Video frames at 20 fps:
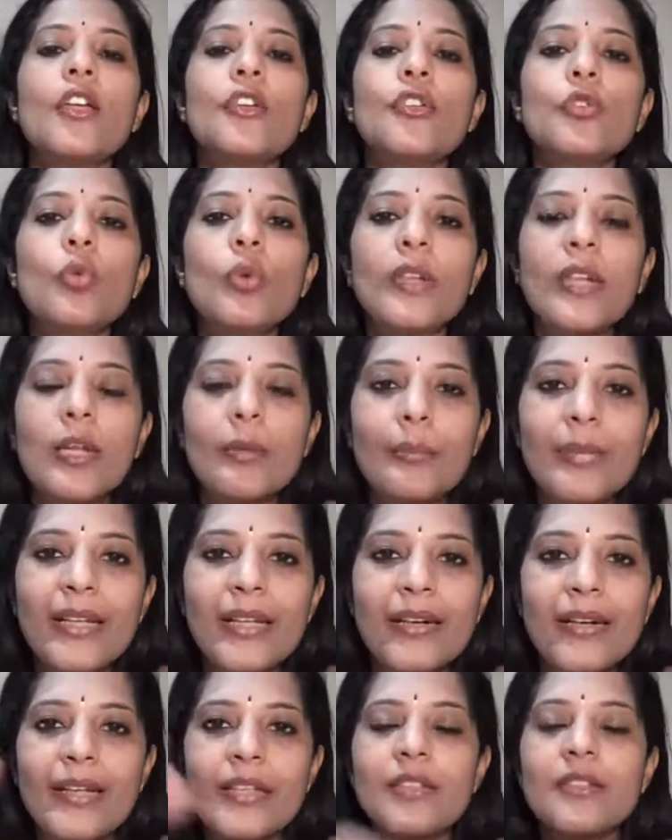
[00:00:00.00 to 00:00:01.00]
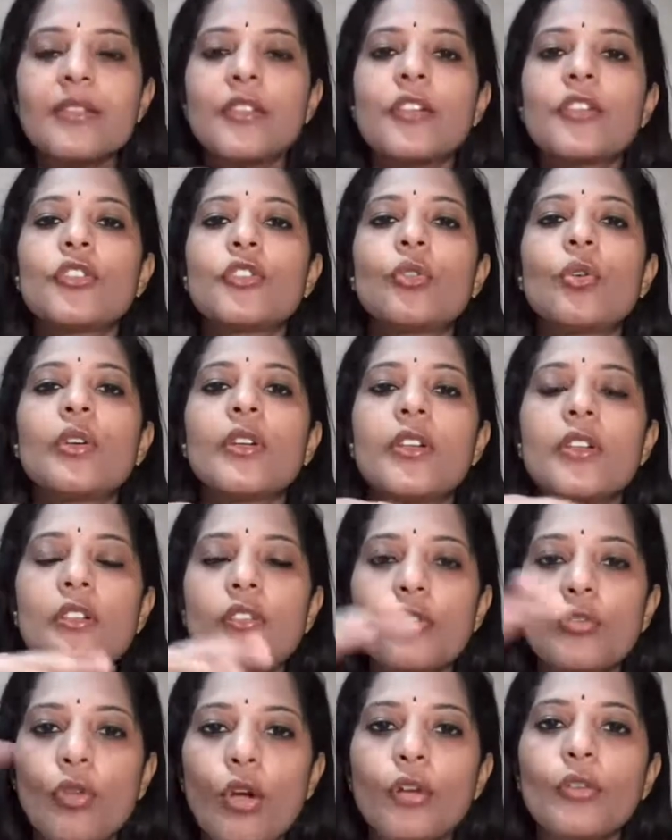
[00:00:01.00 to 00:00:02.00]
You can be rest assured it
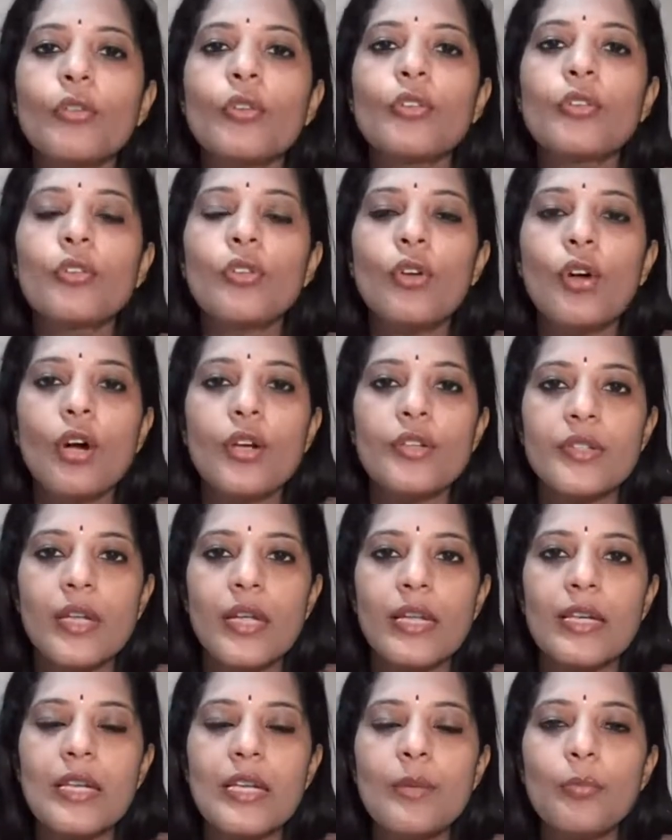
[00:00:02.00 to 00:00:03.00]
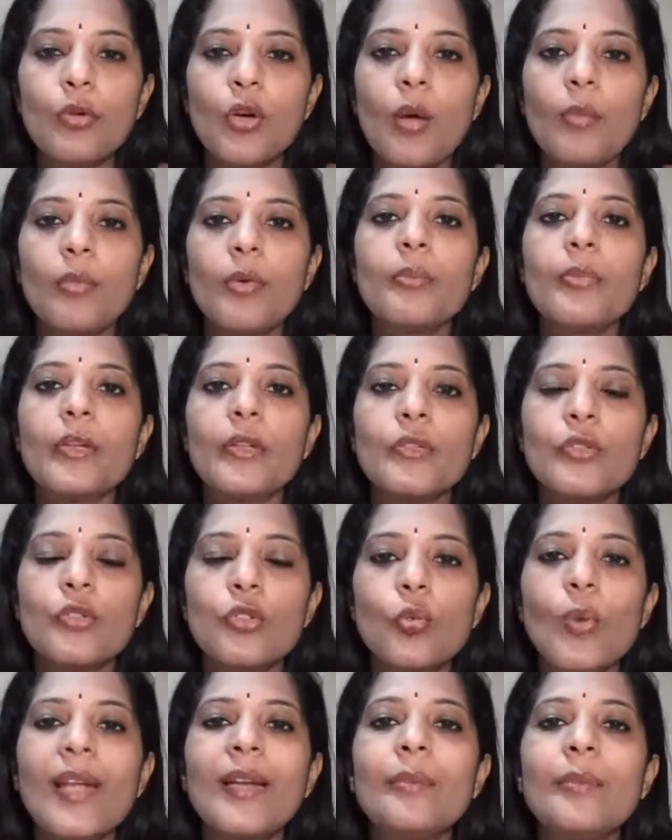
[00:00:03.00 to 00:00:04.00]
is not going to cause any problem, because
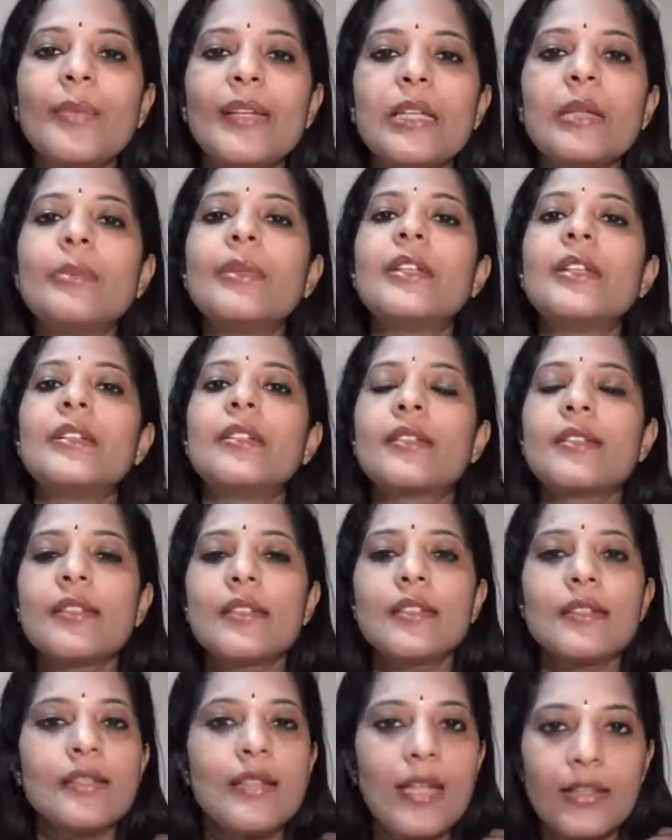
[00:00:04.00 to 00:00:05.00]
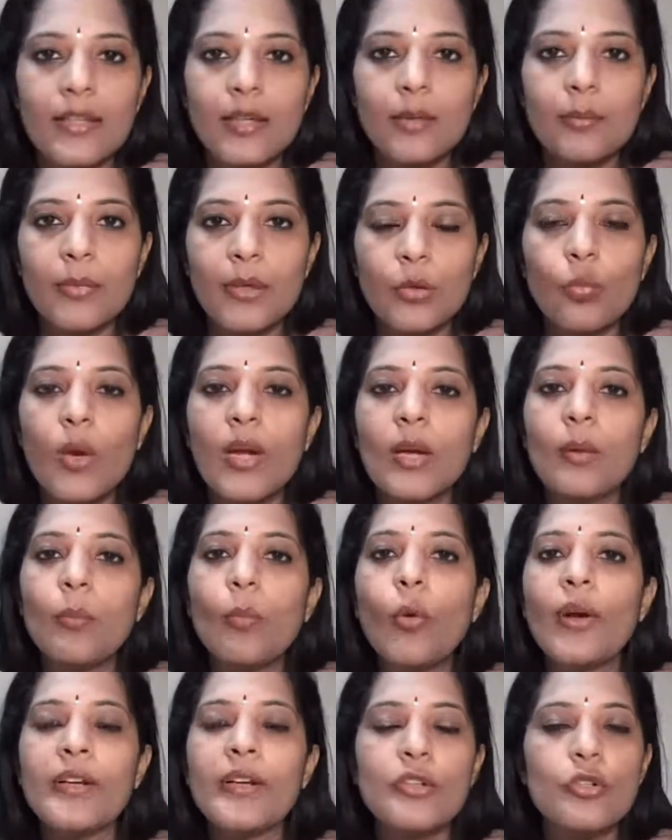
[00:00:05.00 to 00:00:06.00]
12 millimeters is nothing but
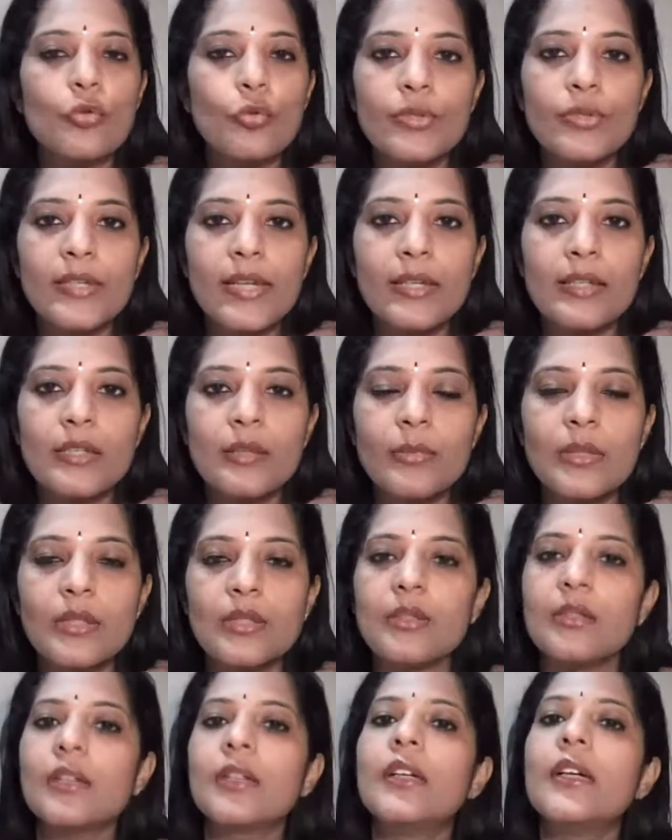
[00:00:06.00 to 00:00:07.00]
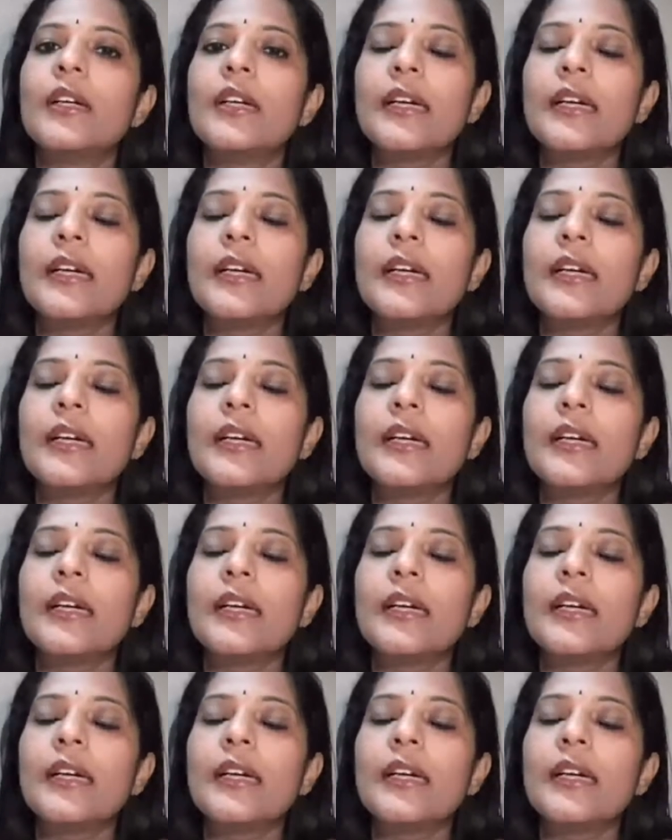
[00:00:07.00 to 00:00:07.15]
1.2 centimeter.